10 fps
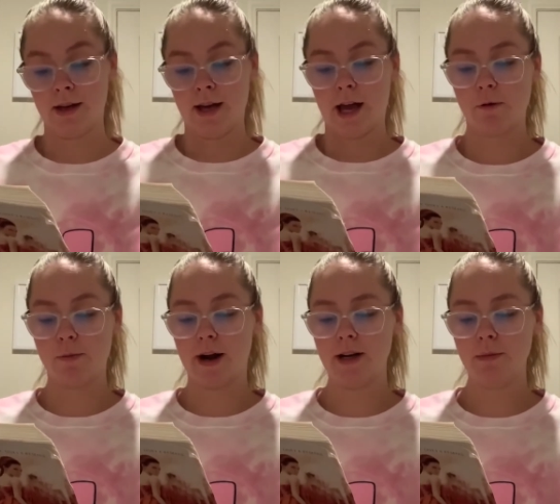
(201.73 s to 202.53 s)
It
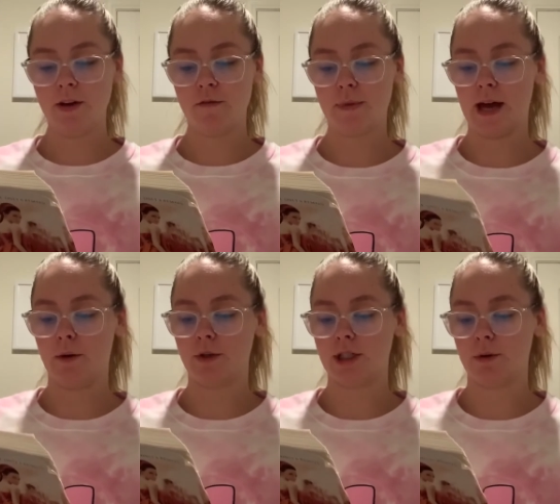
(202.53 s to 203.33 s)
reminded me of May
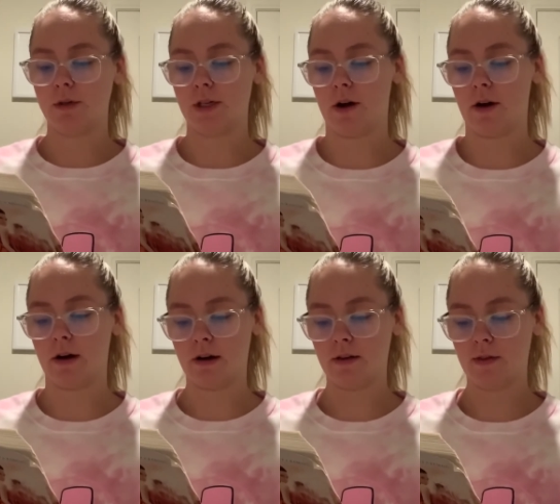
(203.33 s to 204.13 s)
when she was
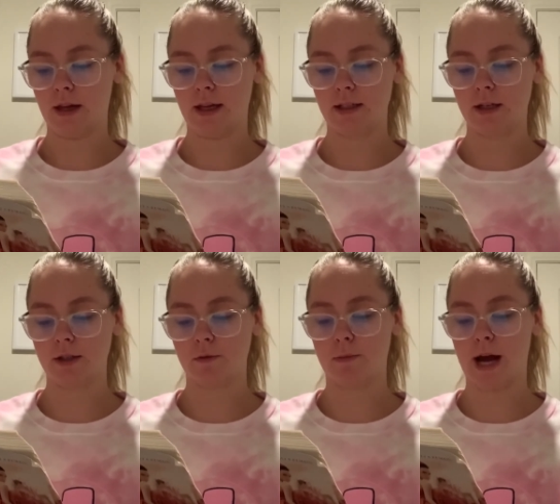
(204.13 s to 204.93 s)
younger, thinking
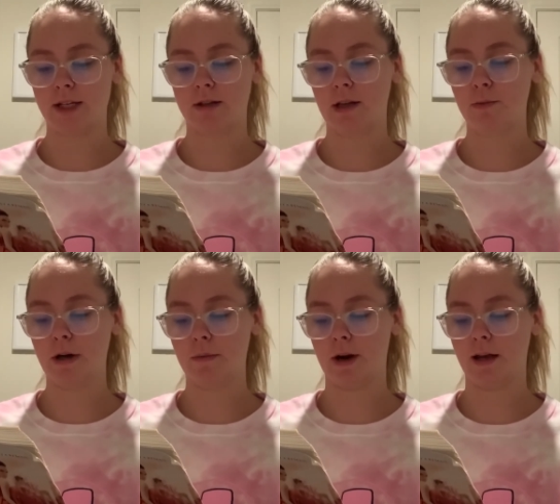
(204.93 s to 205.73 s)
tears would magically
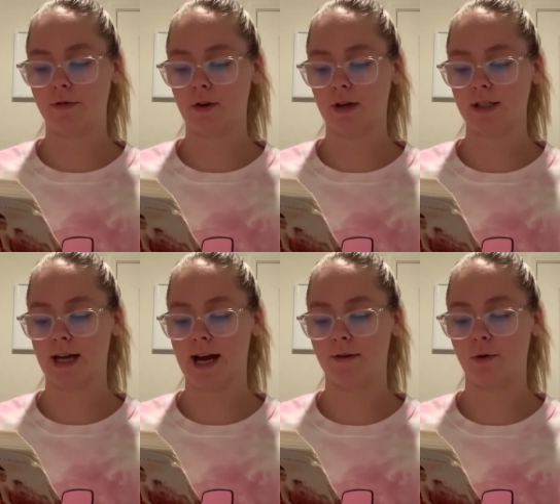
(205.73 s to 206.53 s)
bring money for us to
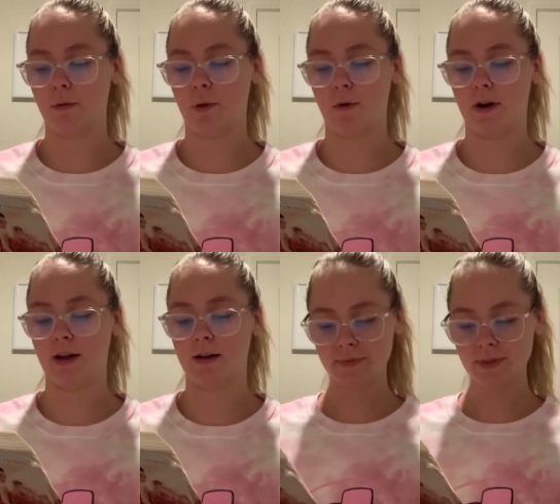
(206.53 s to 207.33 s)
have what we
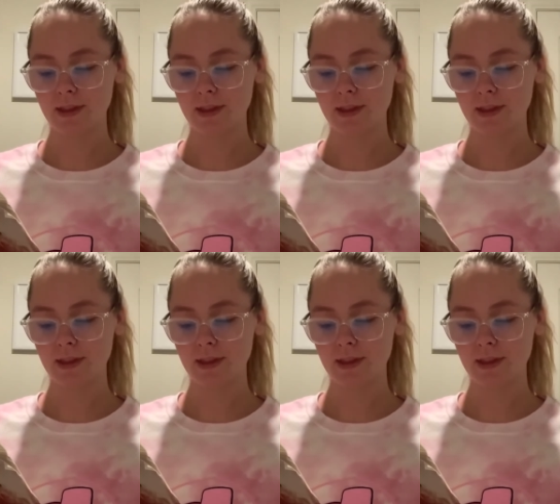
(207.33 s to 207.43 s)
wanted.